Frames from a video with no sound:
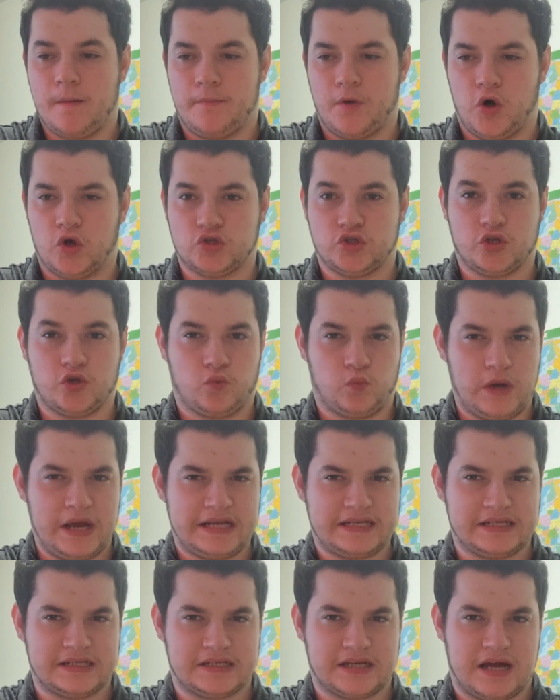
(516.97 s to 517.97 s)
but also the
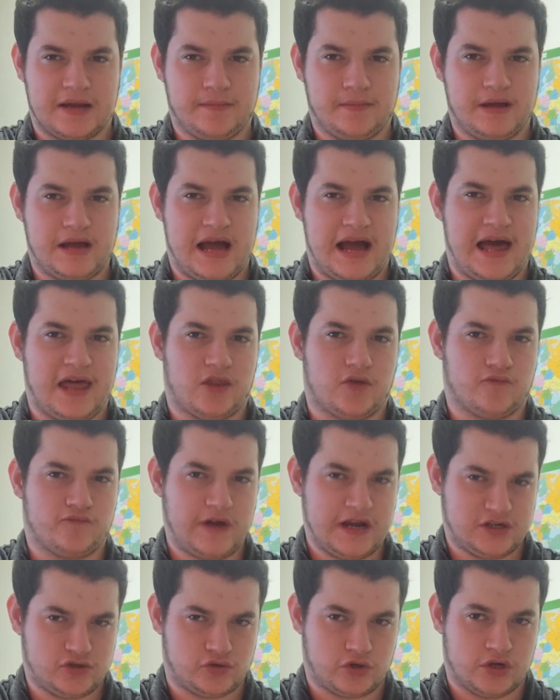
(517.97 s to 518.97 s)
waiting time at the
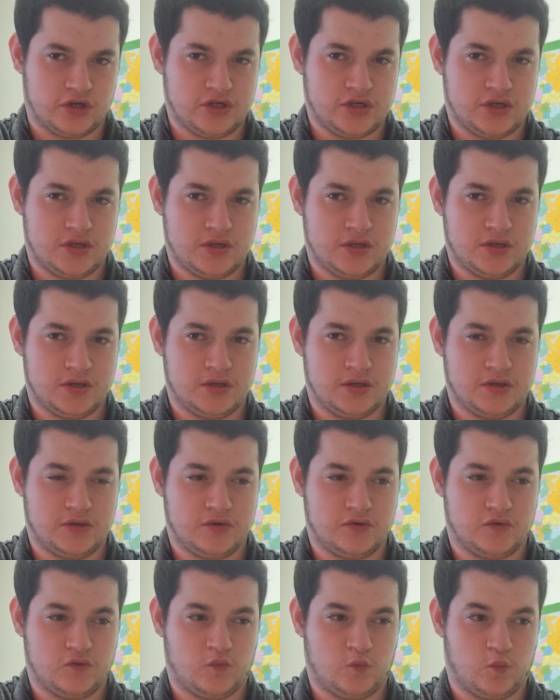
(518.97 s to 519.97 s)
restaurant,
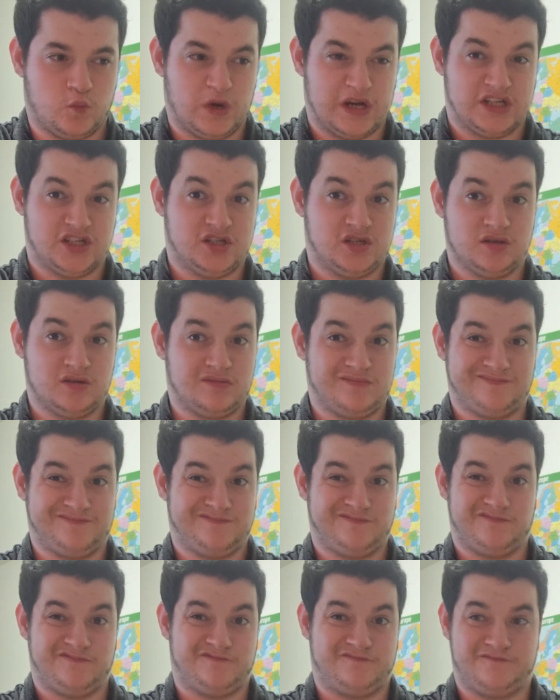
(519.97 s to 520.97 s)
which
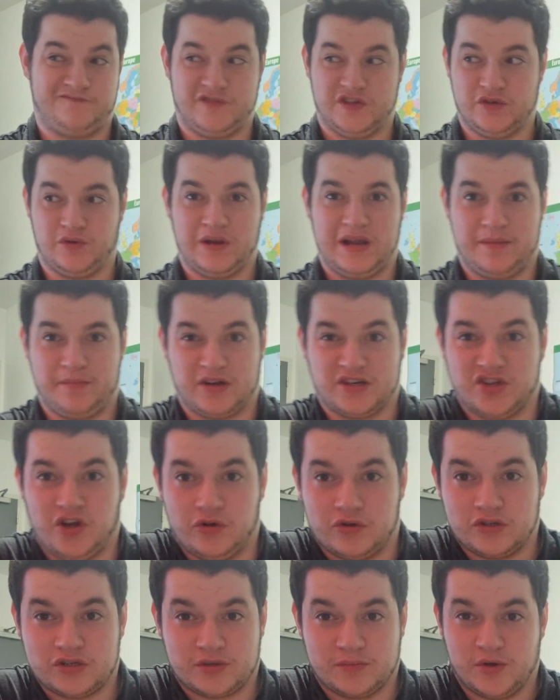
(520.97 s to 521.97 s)
for someone like
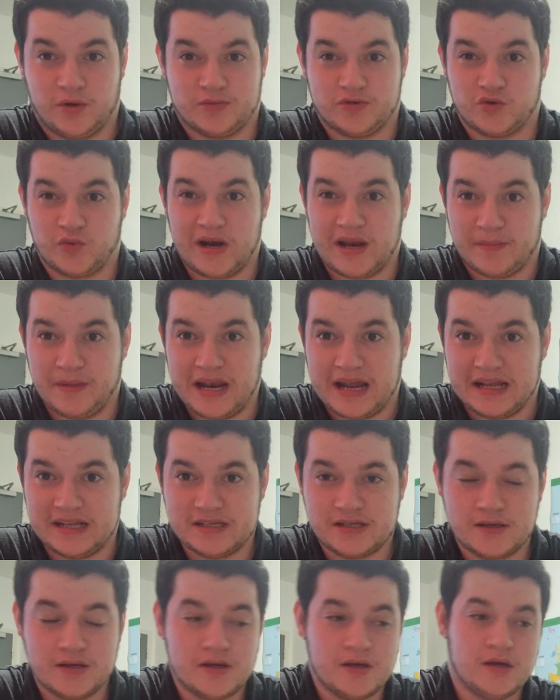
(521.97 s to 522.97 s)
McDonald's could be up to 20
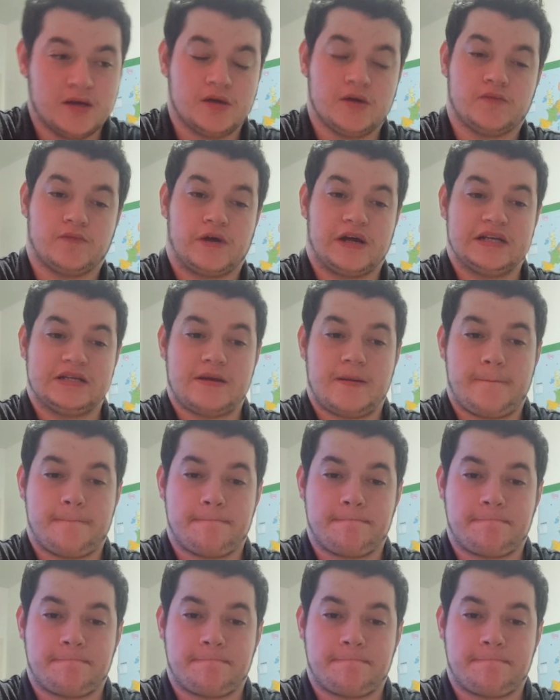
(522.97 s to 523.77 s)
minutes, right?